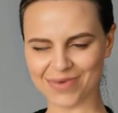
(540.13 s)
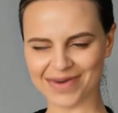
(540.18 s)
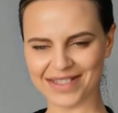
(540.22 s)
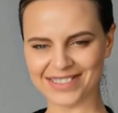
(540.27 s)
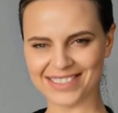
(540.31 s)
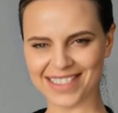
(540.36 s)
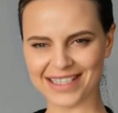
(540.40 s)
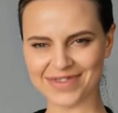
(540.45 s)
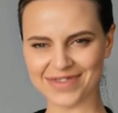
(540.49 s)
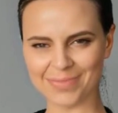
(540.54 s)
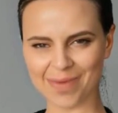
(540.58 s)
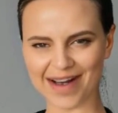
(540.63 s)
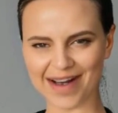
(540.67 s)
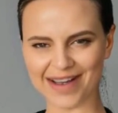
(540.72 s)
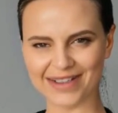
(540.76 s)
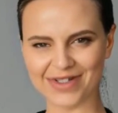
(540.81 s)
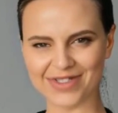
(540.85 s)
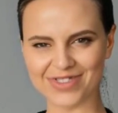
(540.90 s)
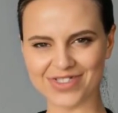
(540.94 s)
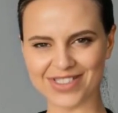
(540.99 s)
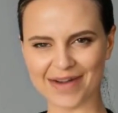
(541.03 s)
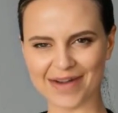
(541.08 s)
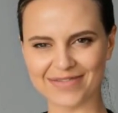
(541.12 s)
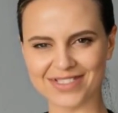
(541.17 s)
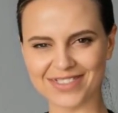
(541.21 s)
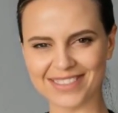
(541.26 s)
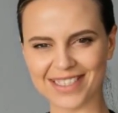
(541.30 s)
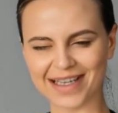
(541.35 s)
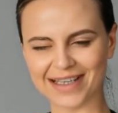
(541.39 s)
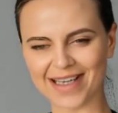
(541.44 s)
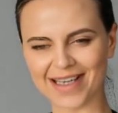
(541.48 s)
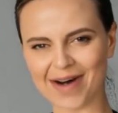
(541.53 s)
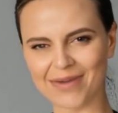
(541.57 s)
partnerships can
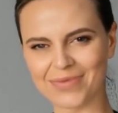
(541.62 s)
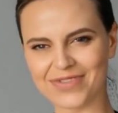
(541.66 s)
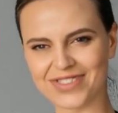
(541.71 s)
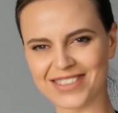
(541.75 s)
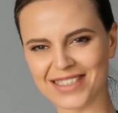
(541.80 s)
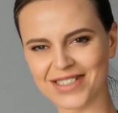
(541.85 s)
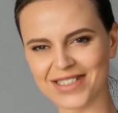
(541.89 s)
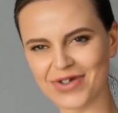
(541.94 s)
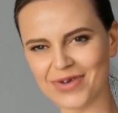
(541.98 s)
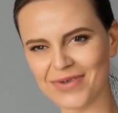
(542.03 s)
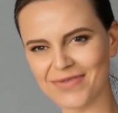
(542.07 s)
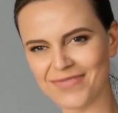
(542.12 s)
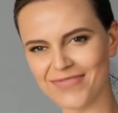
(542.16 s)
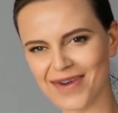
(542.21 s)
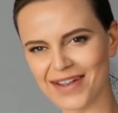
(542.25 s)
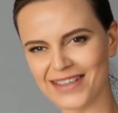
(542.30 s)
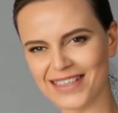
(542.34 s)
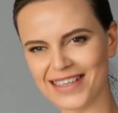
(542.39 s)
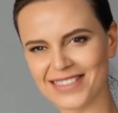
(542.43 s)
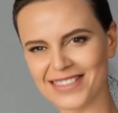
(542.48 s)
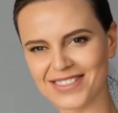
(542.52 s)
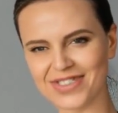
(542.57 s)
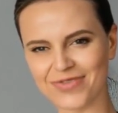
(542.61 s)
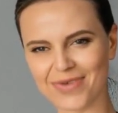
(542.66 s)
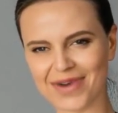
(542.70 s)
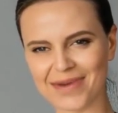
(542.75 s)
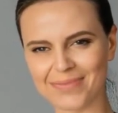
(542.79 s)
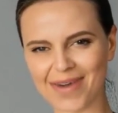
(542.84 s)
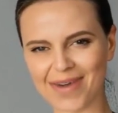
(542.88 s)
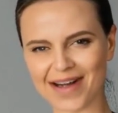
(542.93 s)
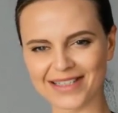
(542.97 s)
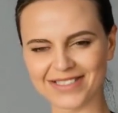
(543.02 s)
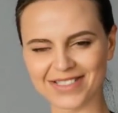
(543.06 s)
help secure funding, streamline
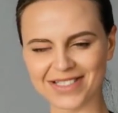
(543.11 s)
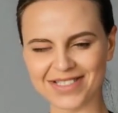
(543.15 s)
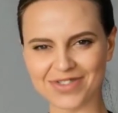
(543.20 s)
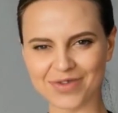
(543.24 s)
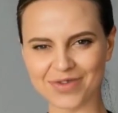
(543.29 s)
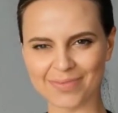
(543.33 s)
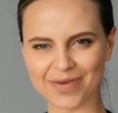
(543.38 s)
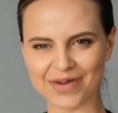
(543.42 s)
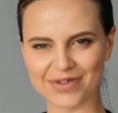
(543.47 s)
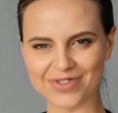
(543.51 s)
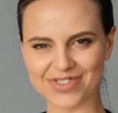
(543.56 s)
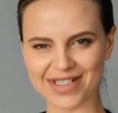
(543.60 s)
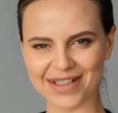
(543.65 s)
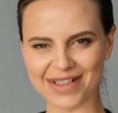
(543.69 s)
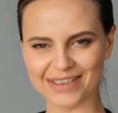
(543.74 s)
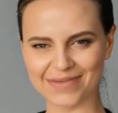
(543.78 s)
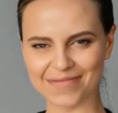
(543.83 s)
distribution,